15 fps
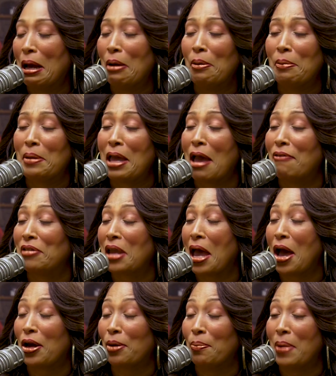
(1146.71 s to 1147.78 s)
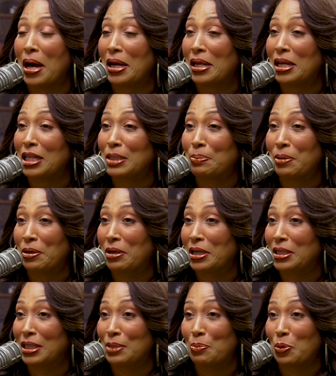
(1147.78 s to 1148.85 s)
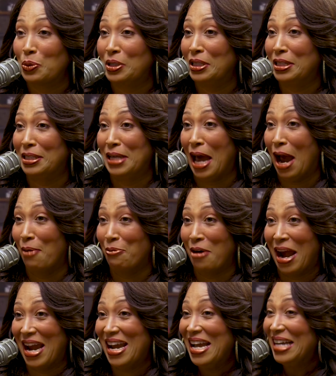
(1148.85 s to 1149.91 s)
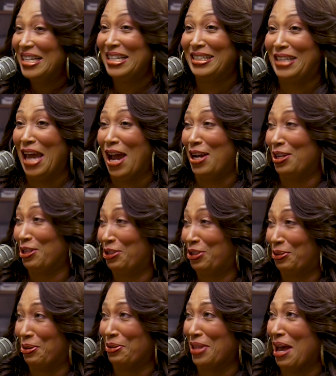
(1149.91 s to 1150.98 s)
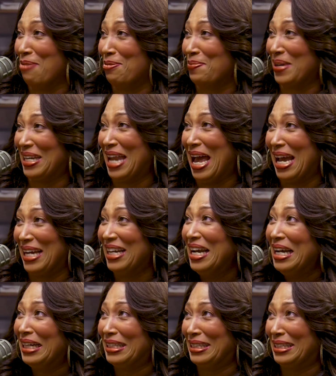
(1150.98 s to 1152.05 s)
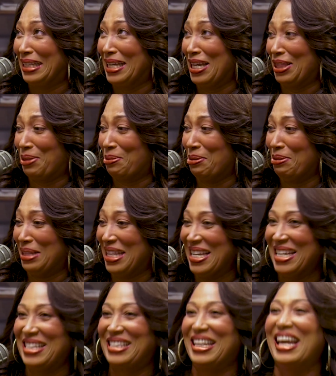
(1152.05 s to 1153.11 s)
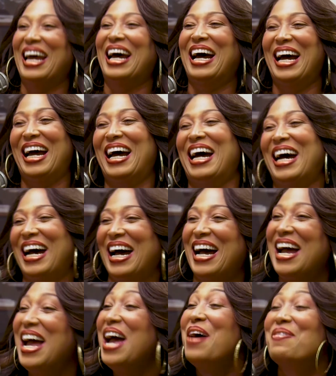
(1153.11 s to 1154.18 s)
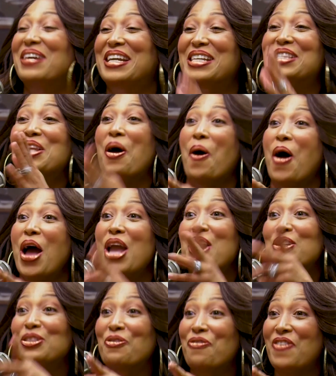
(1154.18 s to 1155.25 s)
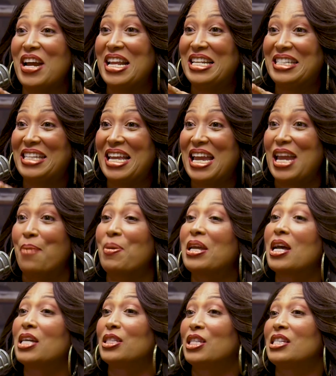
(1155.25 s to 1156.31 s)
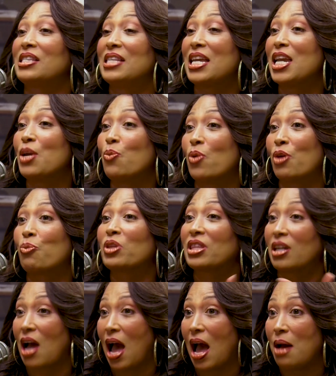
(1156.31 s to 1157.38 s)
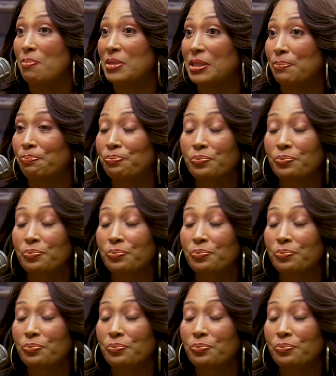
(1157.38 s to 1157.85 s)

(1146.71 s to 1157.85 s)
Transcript: I'll be having out-of-body experiences most of the time, right? To tell you the truth, I'm going to be like, just get through this. Because here's a funny scene. Because the scene where with the cops.